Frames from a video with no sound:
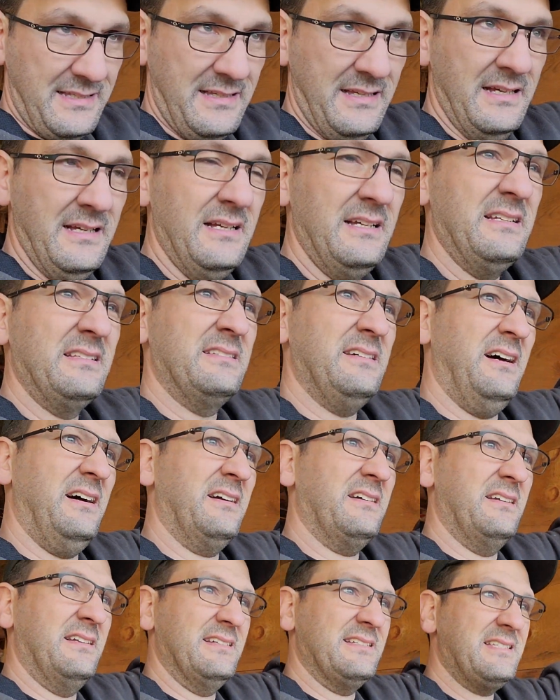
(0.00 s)
and
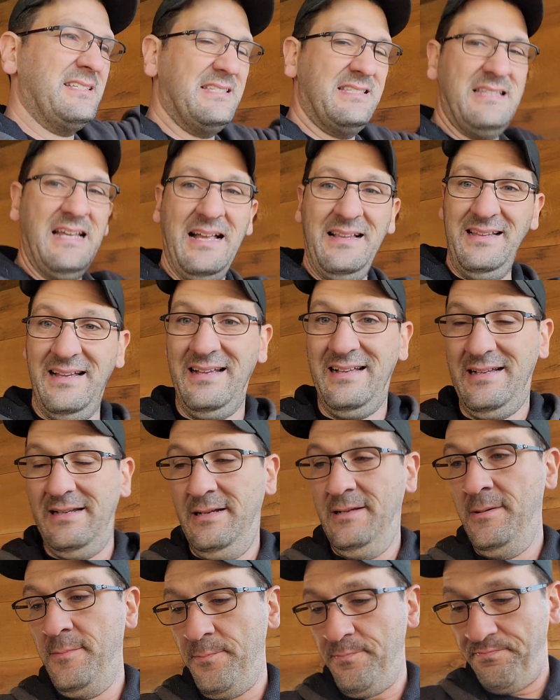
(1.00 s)
talking to
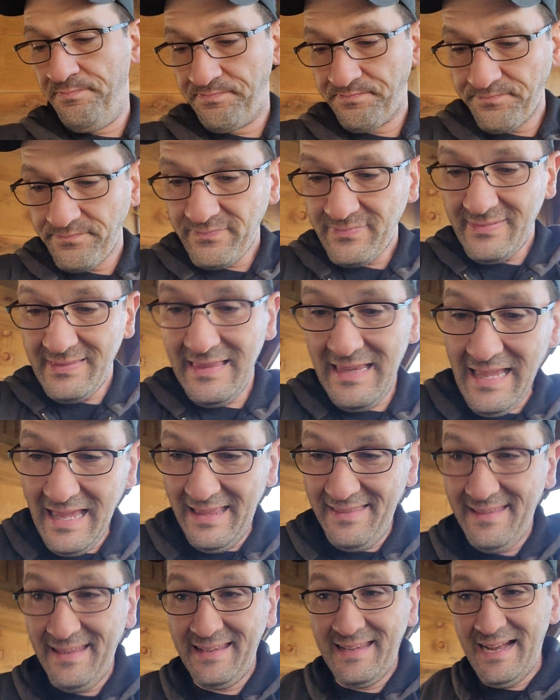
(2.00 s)
Stella.
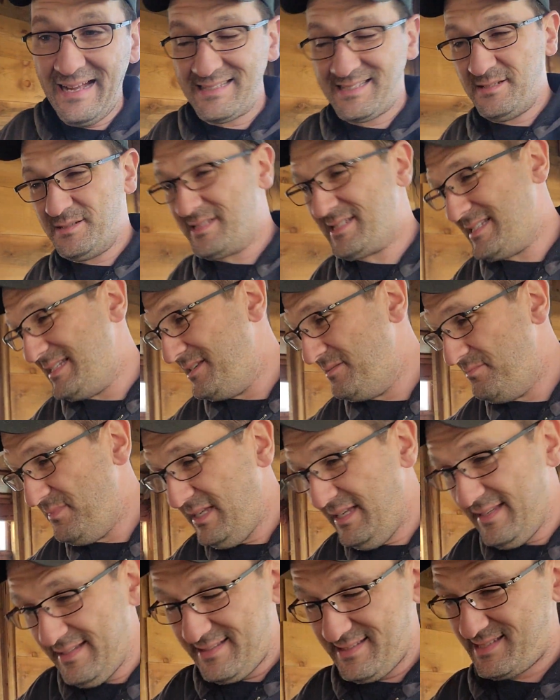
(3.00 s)
And they got to see
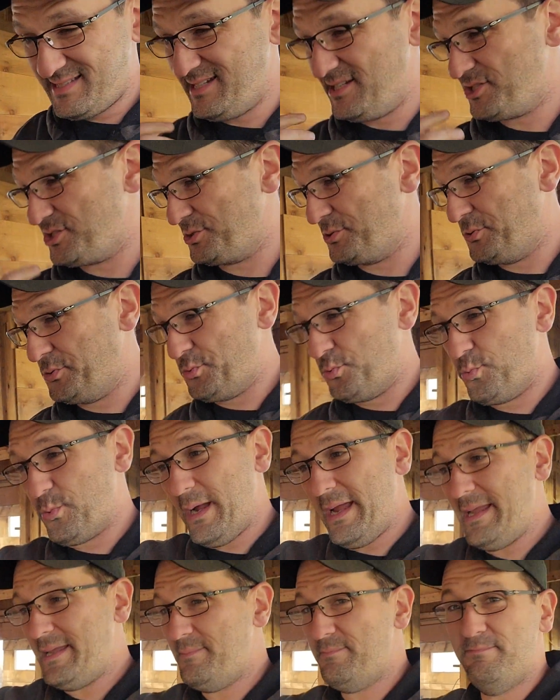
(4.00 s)
me in such a
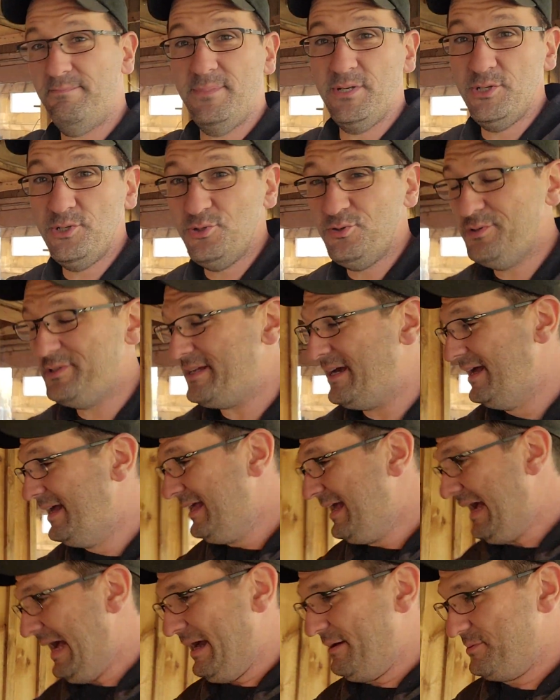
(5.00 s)
great mood.
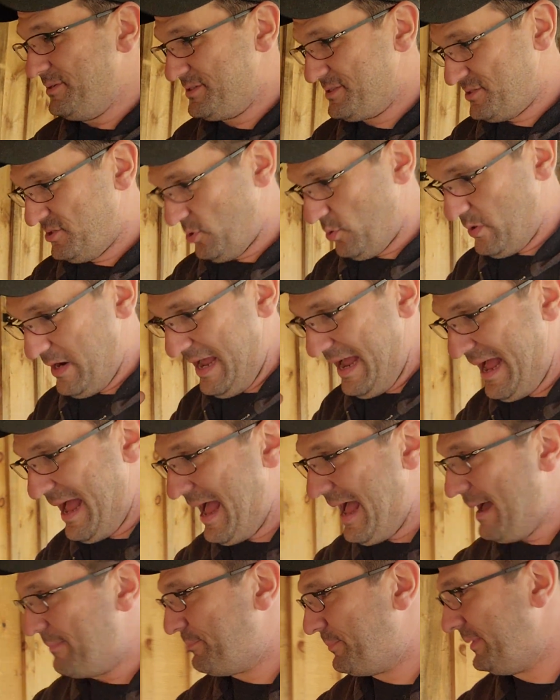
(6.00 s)
I was so
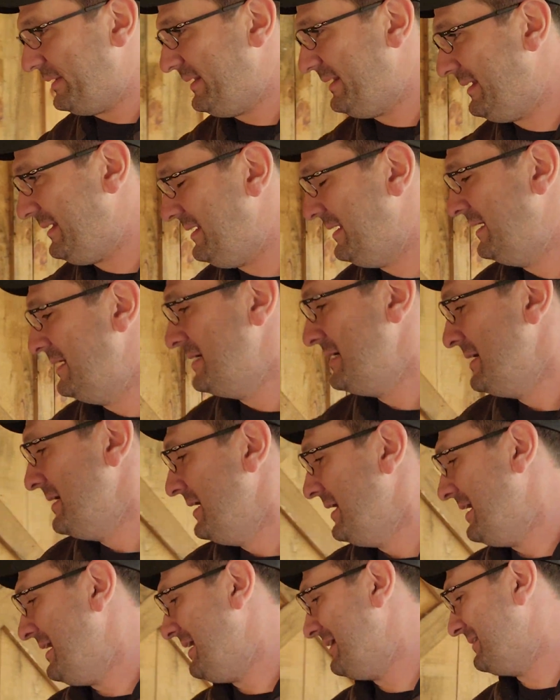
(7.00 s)
happy
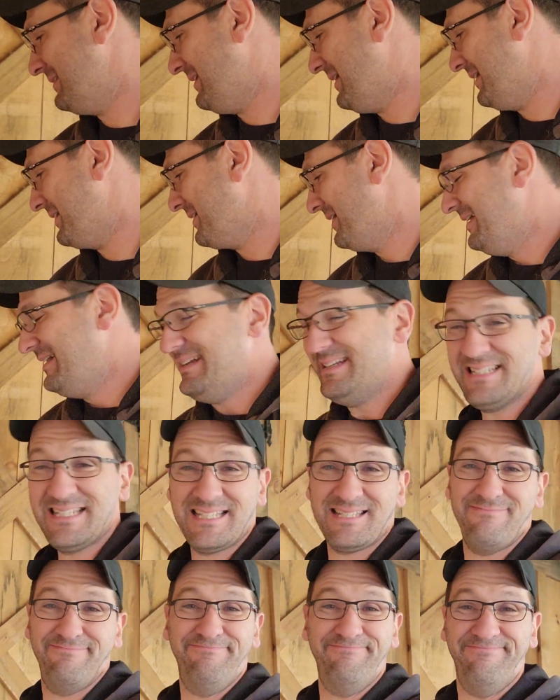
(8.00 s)
and like
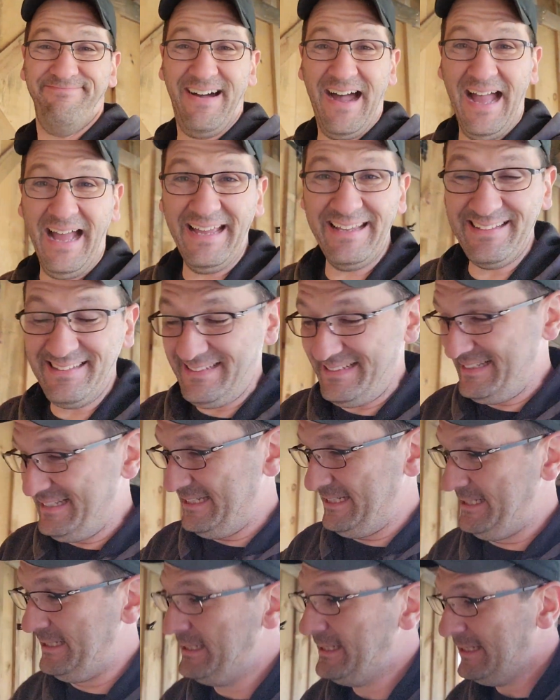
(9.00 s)

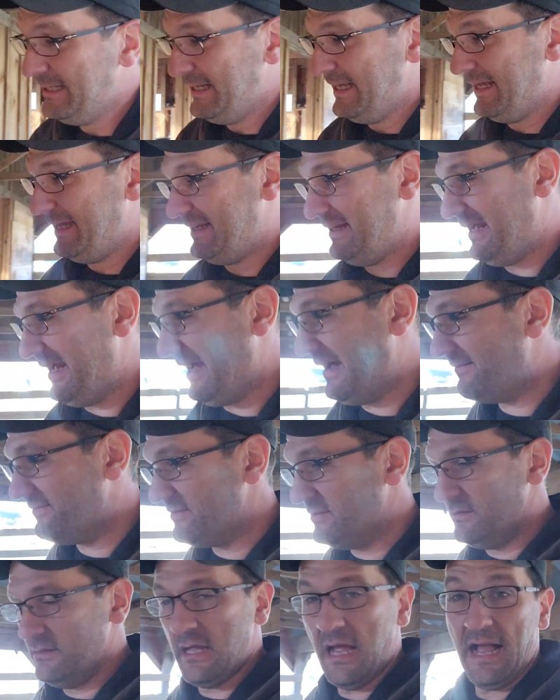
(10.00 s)
smiley. And
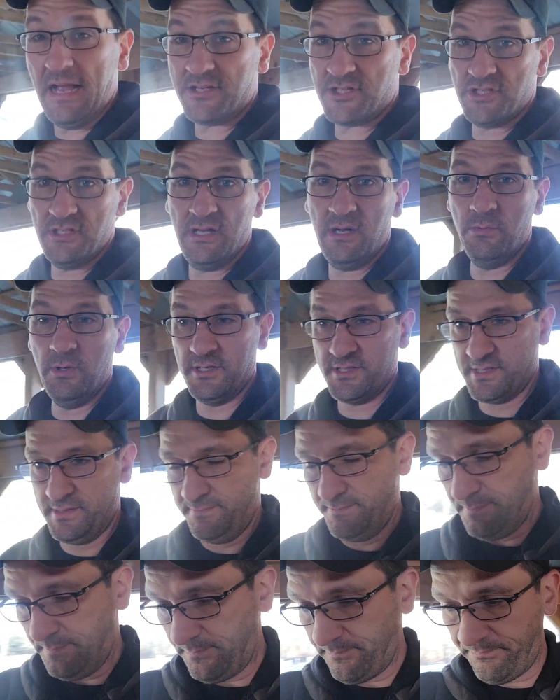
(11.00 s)
actually, I
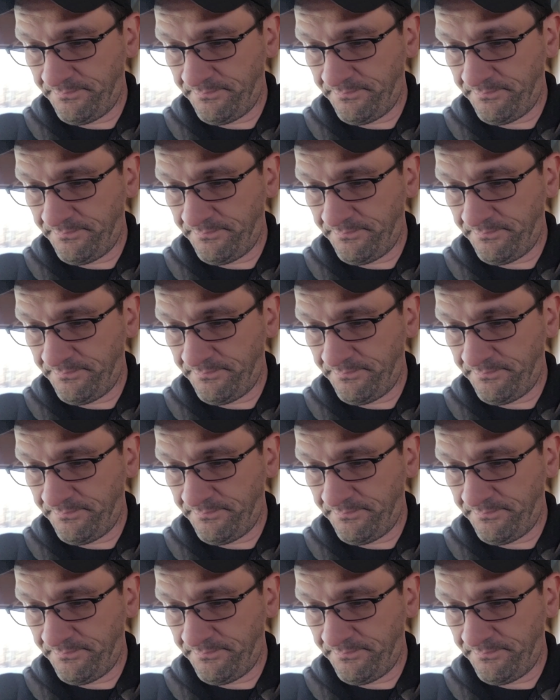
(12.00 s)
wasn't.